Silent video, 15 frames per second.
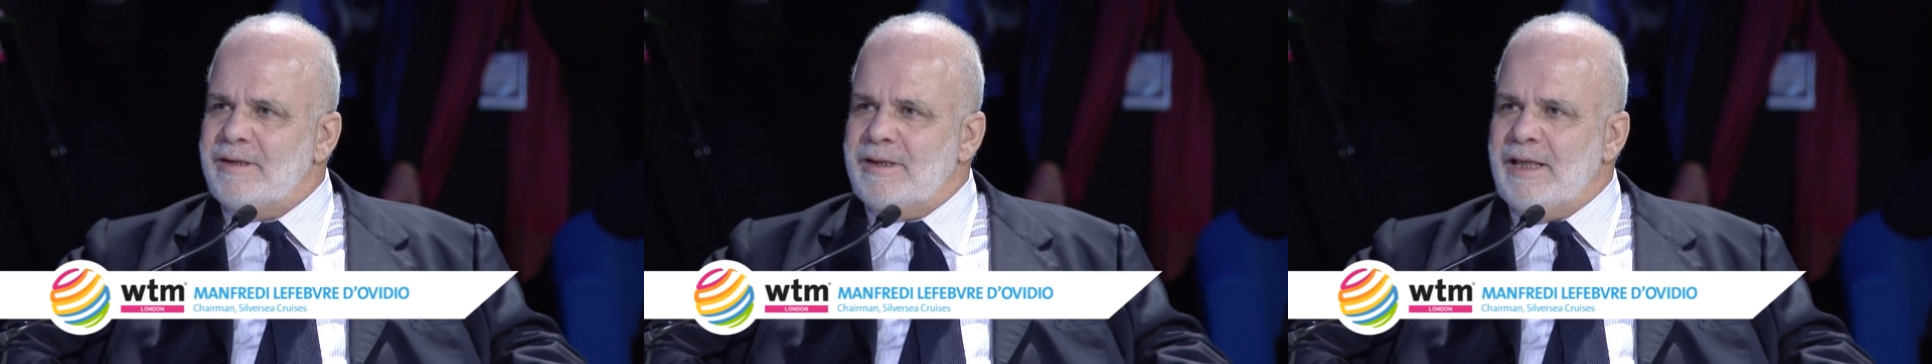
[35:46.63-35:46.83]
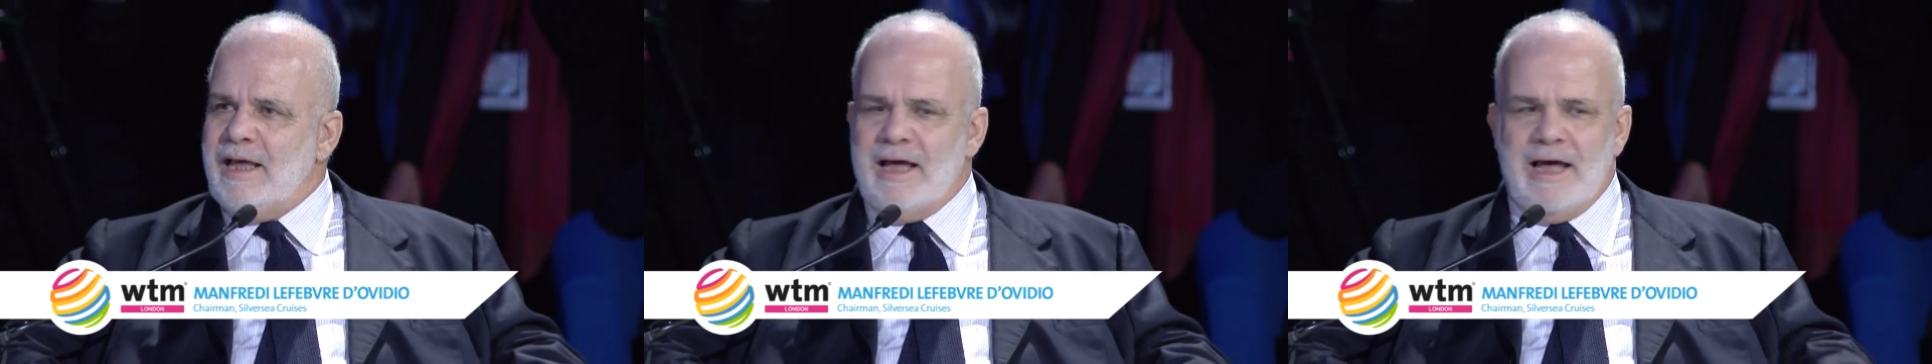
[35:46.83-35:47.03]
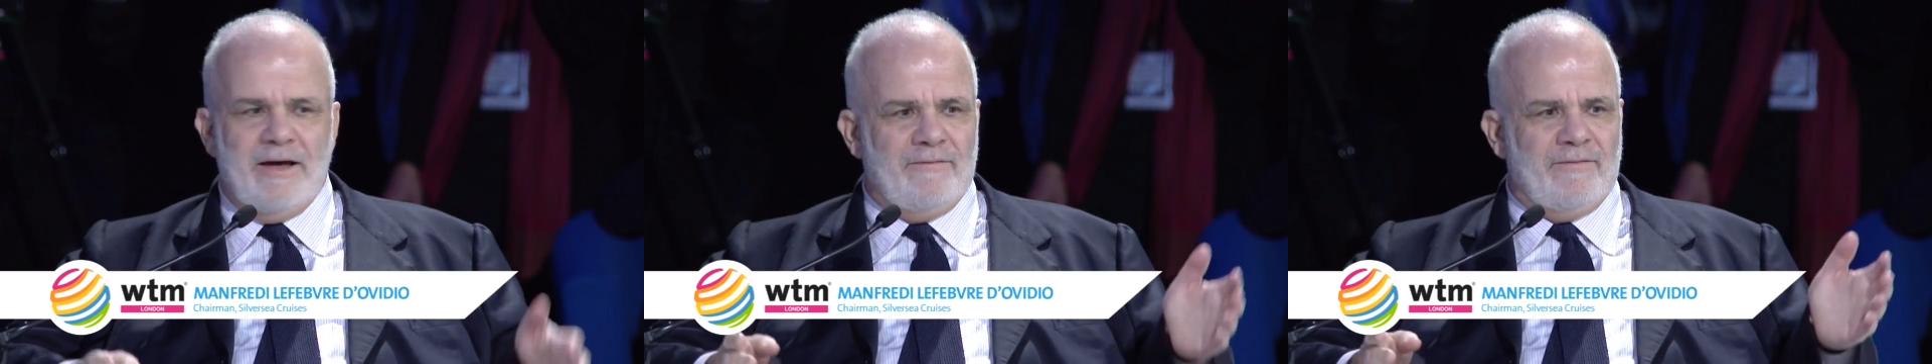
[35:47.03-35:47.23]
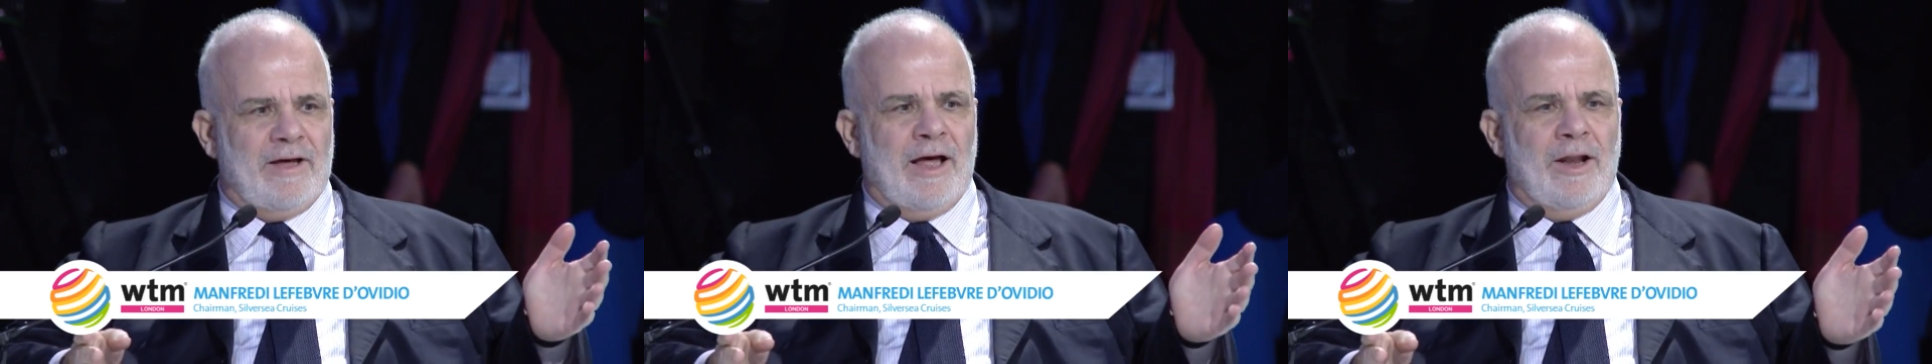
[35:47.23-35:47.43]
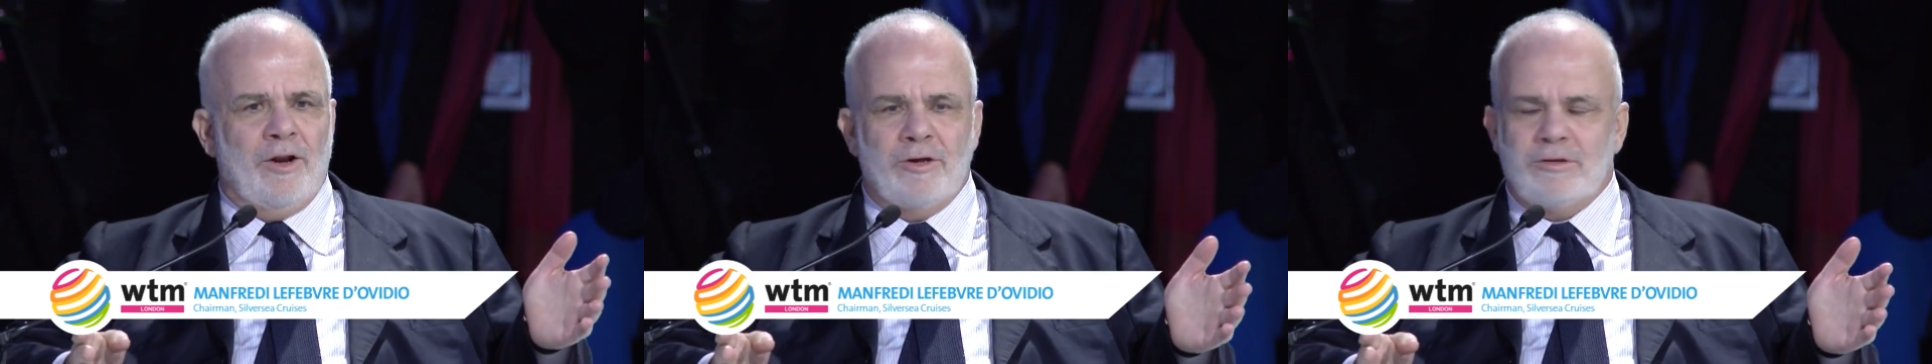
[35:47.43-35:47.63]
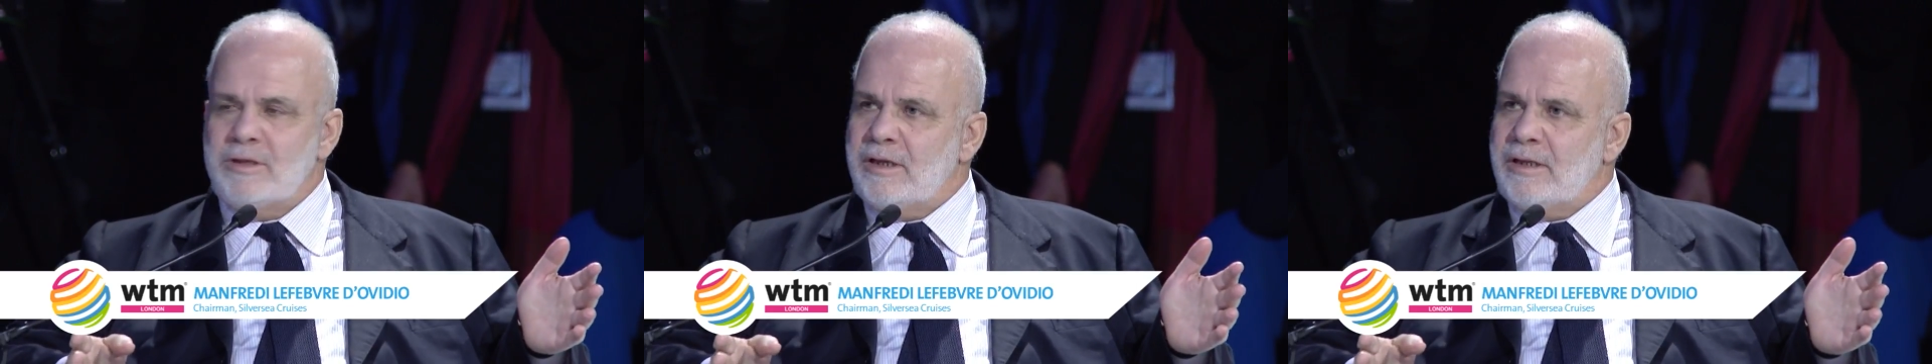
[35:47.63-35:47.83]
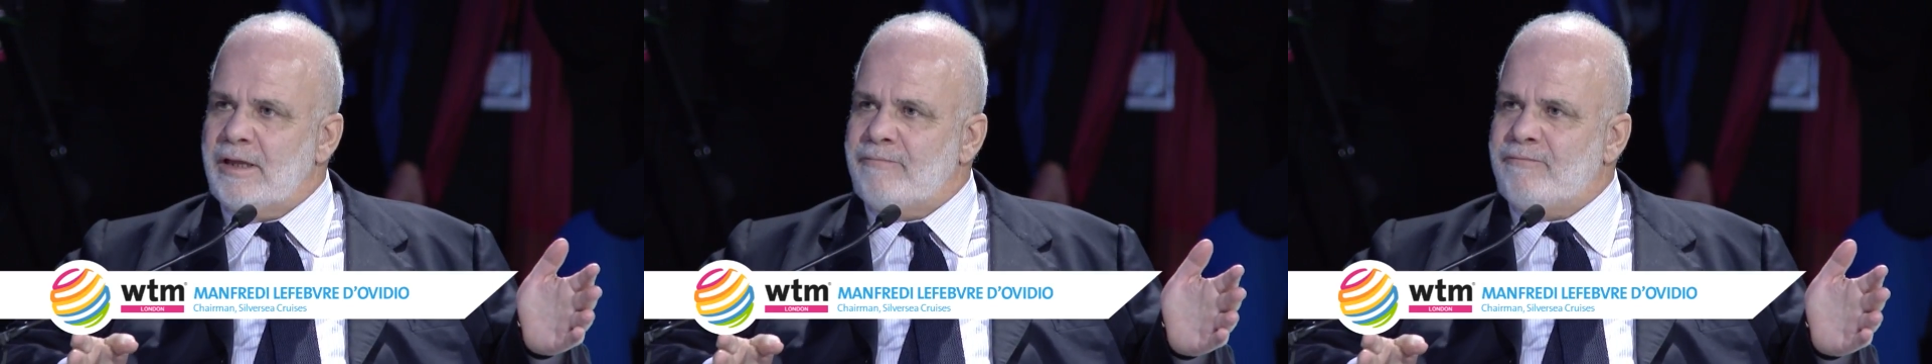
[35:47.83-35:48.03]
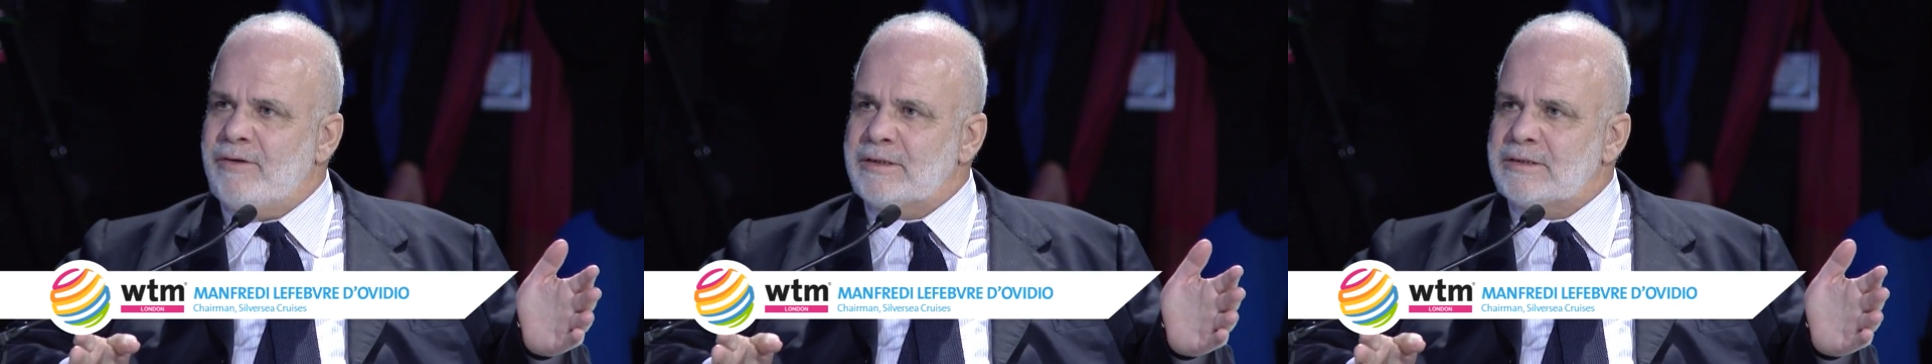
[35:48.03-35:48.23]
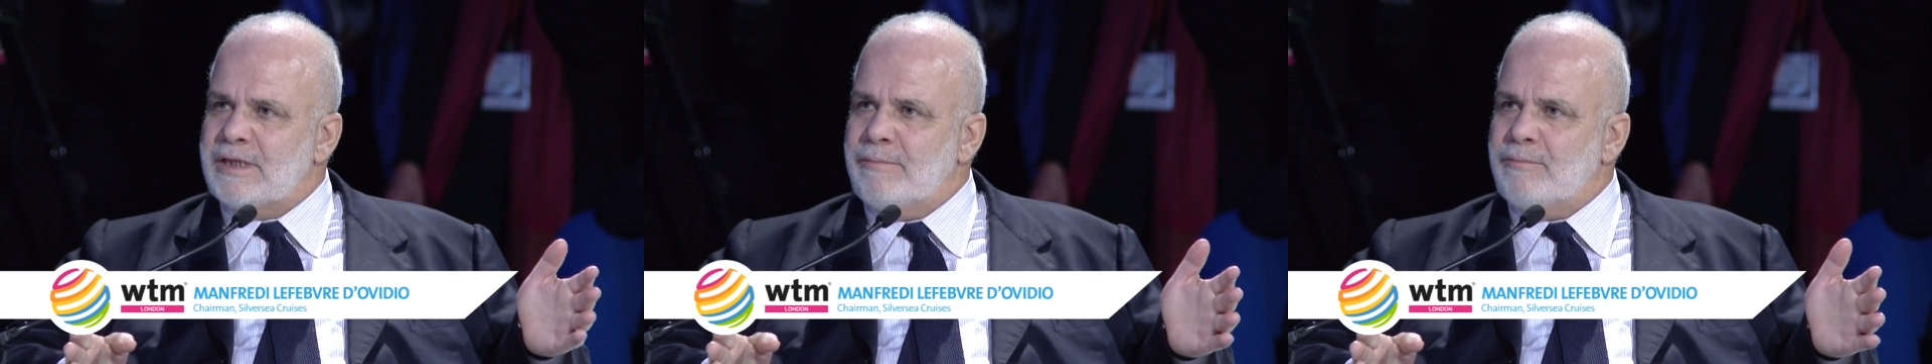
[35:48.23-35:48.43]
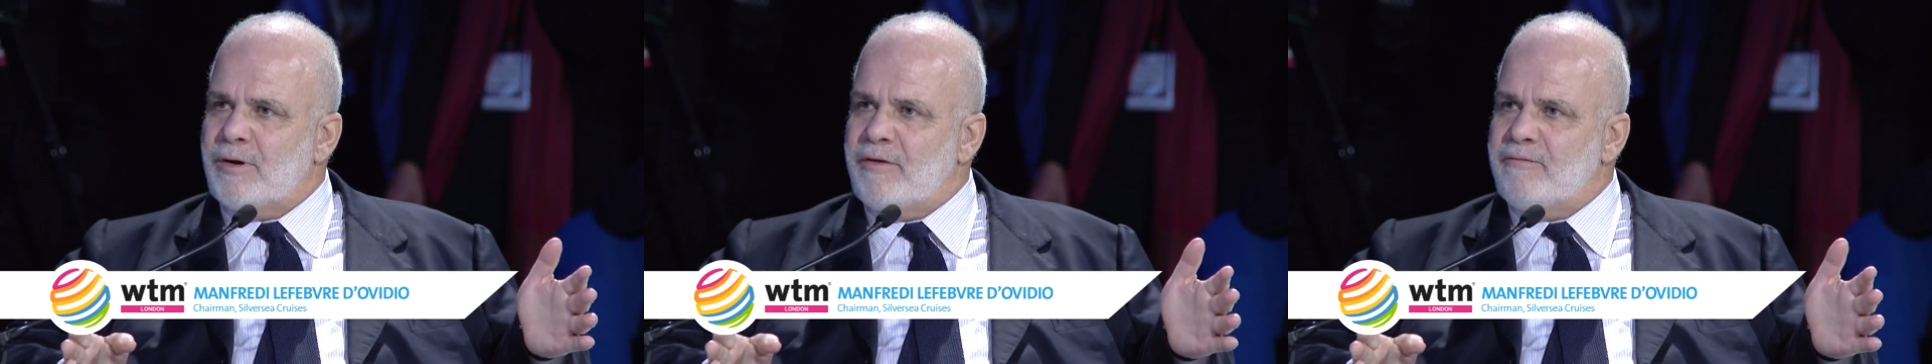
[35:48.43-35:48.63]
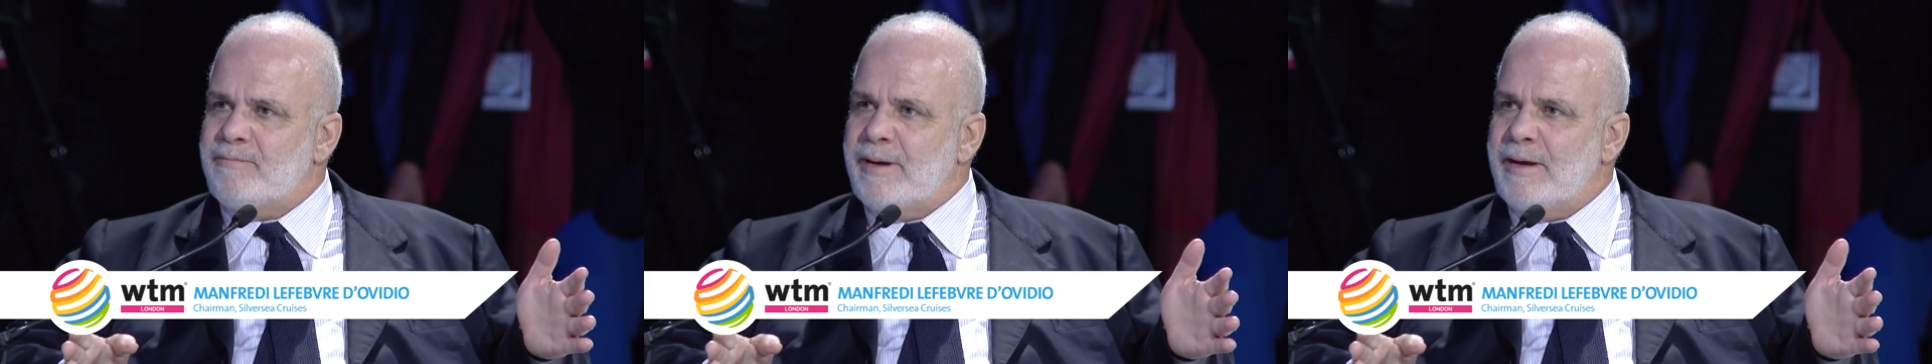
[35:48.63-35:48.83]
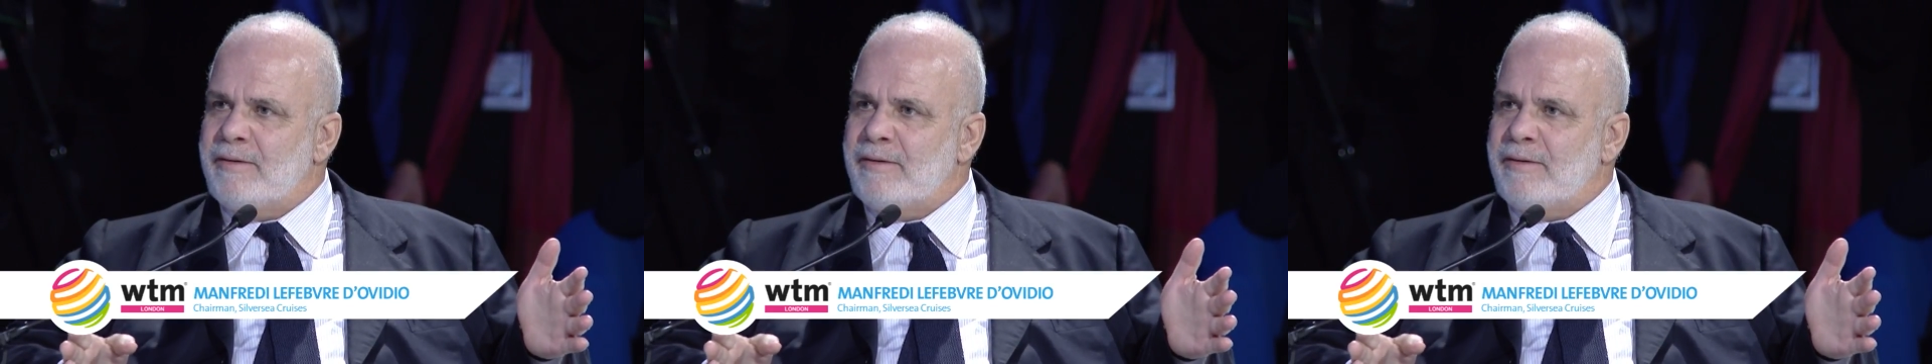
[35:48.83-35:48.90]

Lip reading: They have allotted a fixed number of